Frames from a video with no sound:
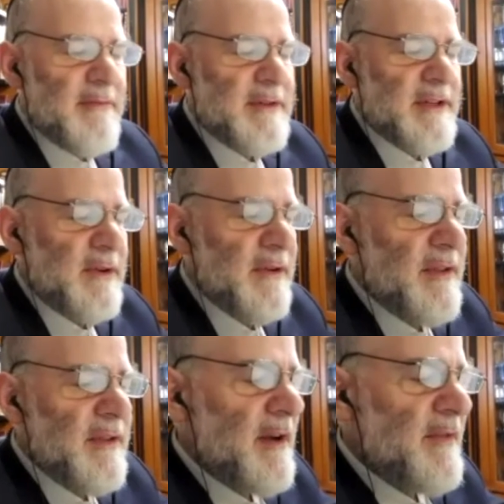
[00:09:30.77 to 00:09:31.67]
material
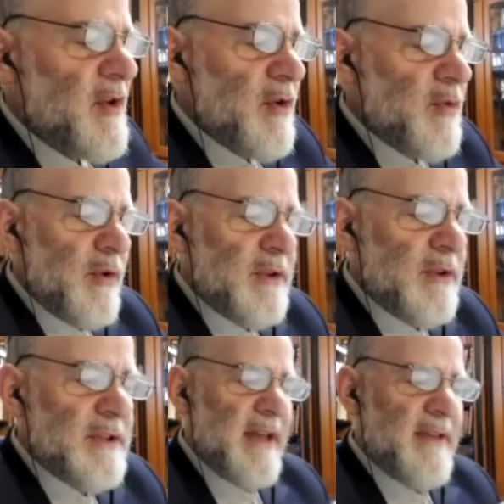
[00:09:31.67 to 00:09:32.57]
there that you could roll
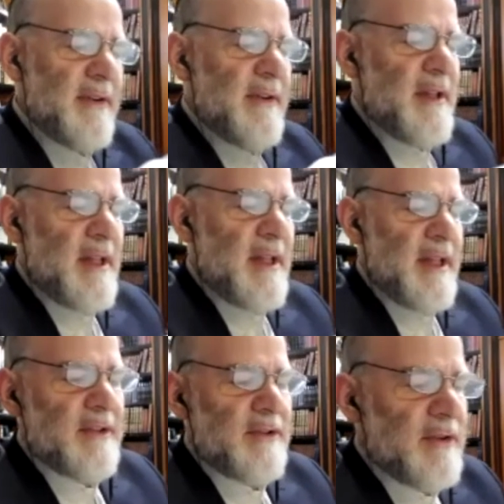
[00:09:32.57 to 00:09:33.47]
together
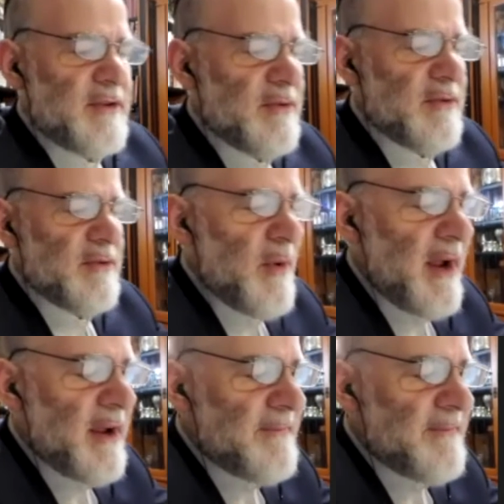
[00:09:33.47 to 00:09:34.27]
and turn into a wick.